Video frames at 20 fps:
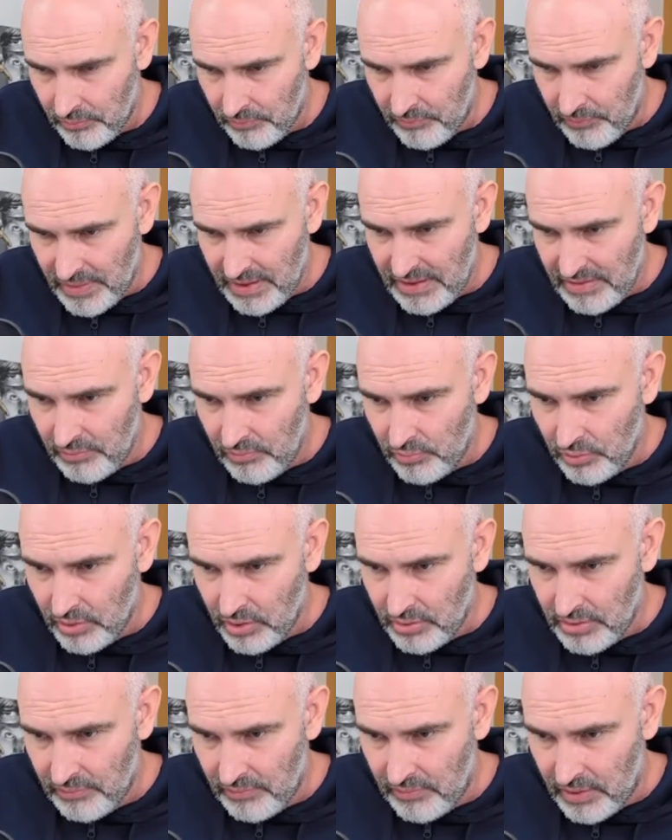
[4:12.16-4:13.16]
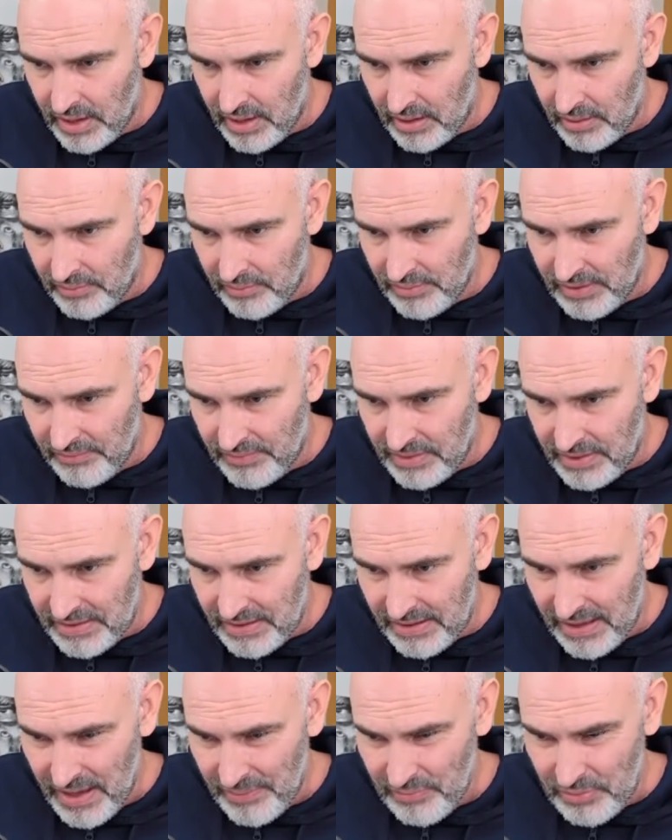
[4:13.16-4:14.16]
Place the rook on the file. If there's a
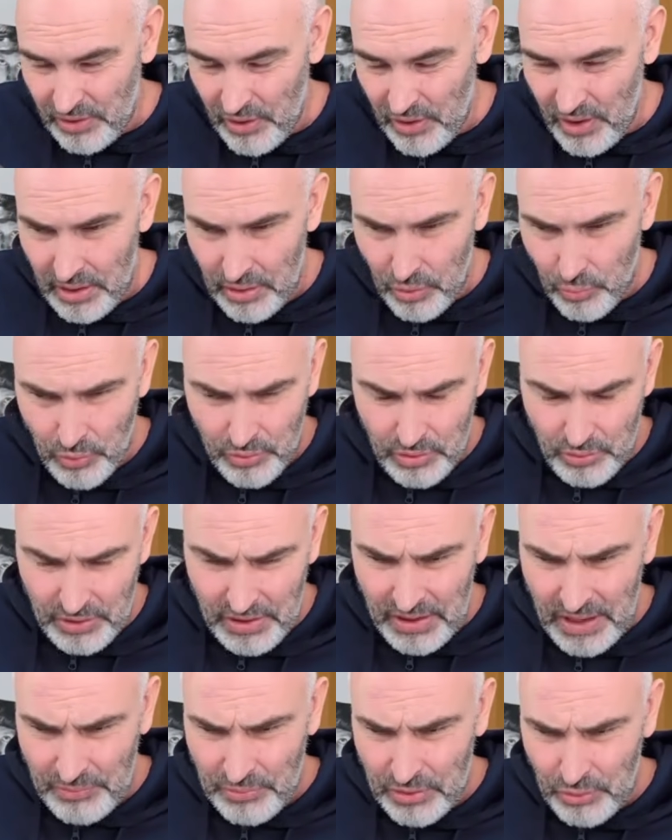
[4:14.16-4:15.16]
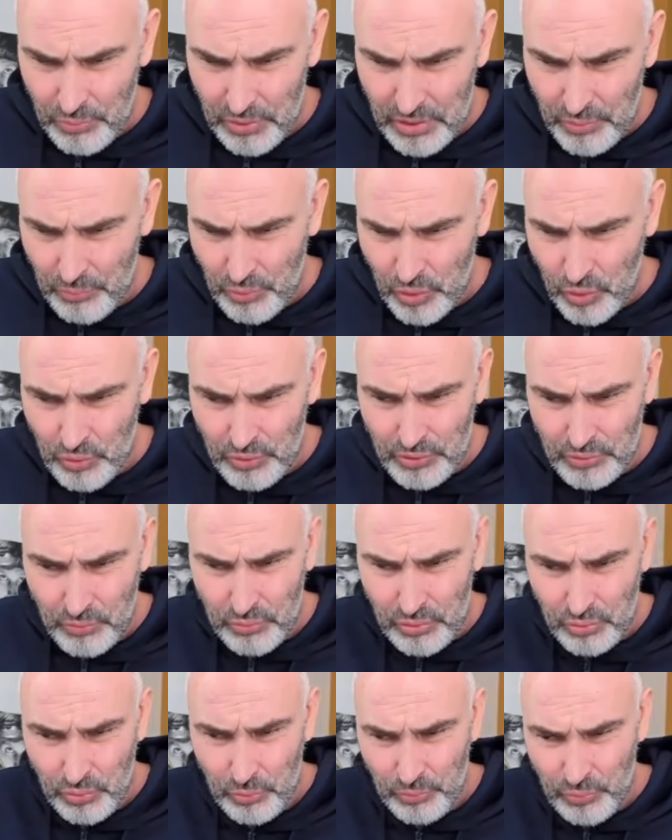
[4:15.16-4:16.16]
capture, I don't want to recapture with a pawn,
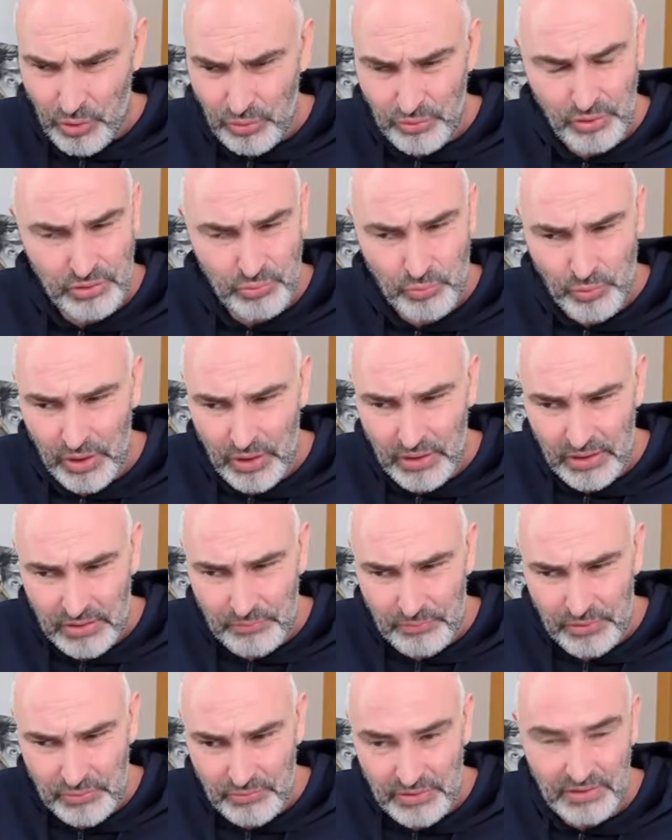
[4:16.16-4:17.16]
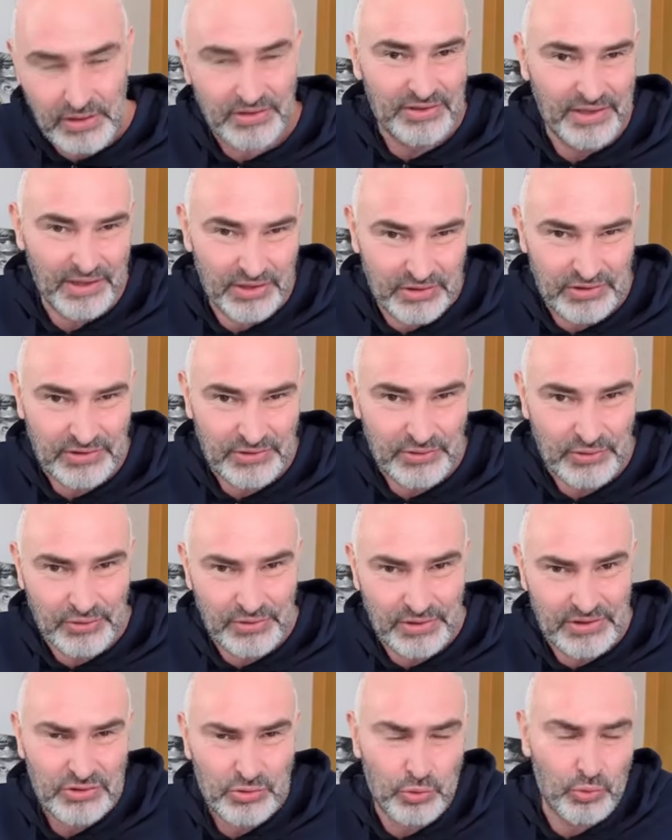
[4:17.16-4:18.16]
which would block the square, even if it attacks
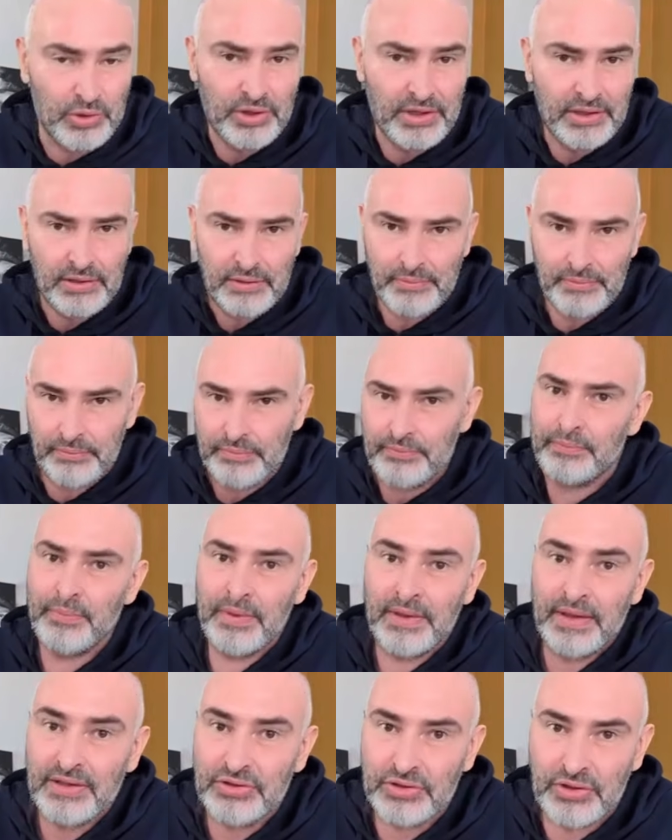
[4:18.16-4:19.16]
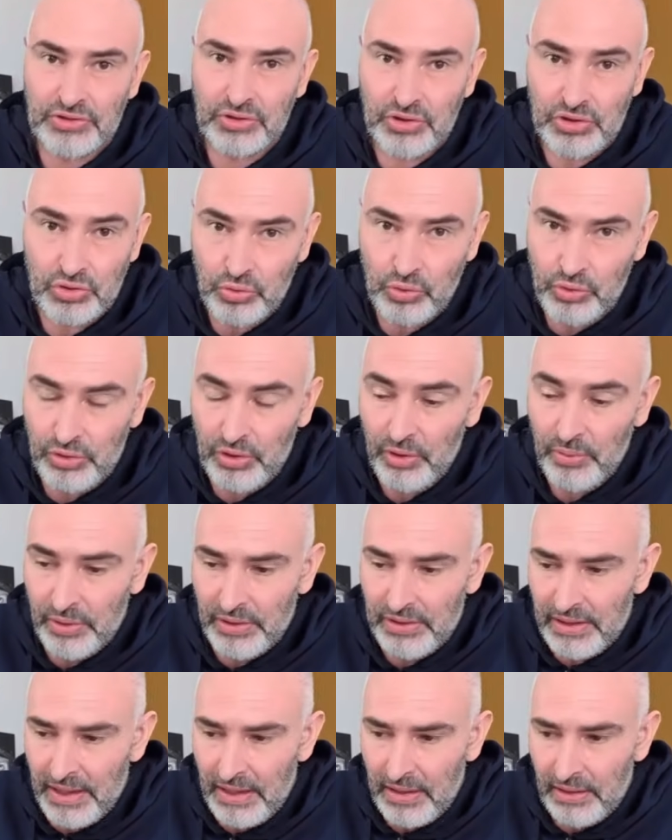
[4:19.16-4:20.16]
his queen. But that's just a short-term
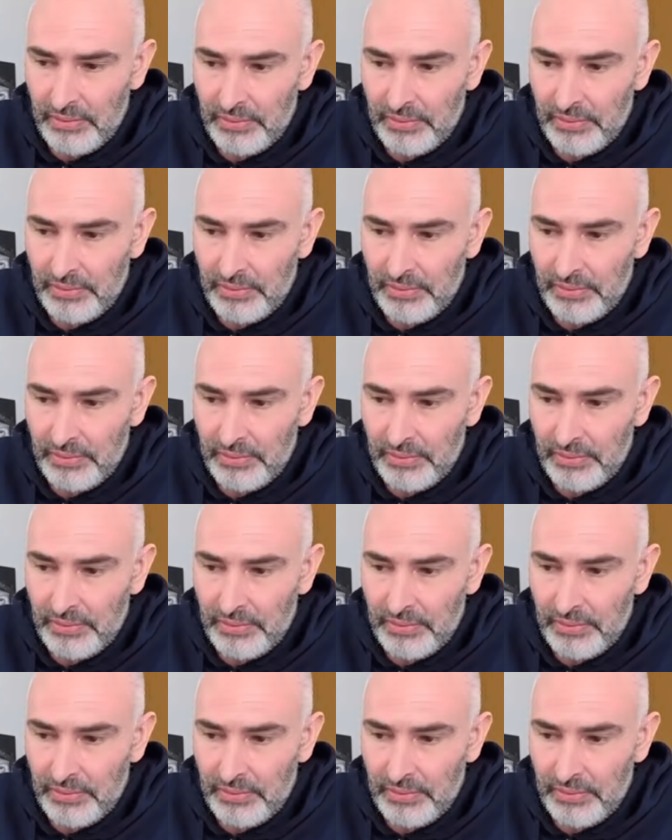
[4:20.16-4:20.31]
attack.